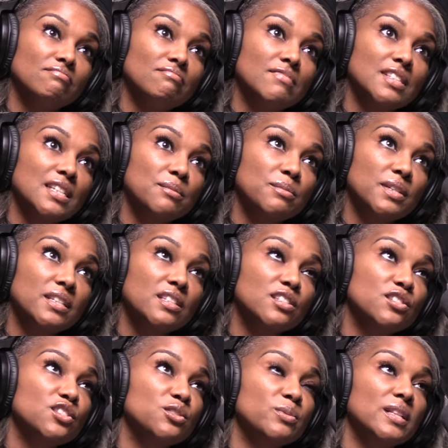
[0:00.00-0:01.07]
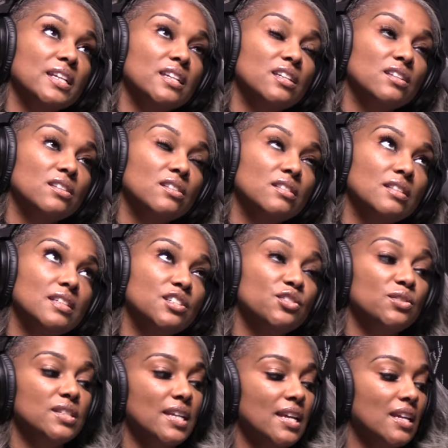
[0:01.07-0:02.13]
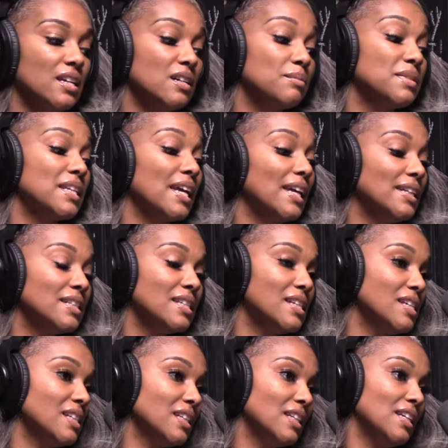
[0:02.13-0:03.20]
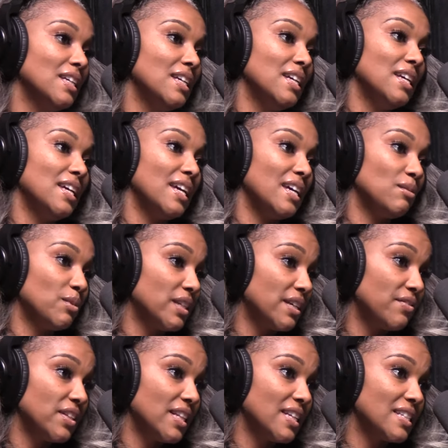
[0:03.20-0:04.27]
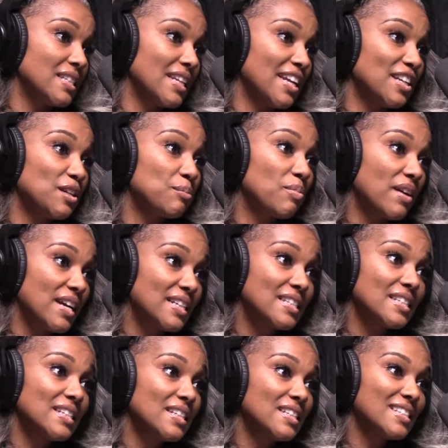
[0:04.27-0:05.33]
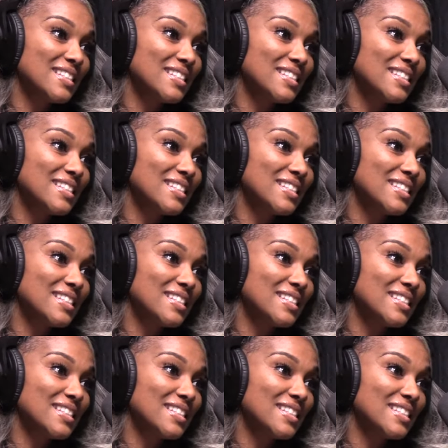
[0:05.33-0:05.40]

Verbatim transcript: some institutions let you let you take up to 18 at whatever that standard price is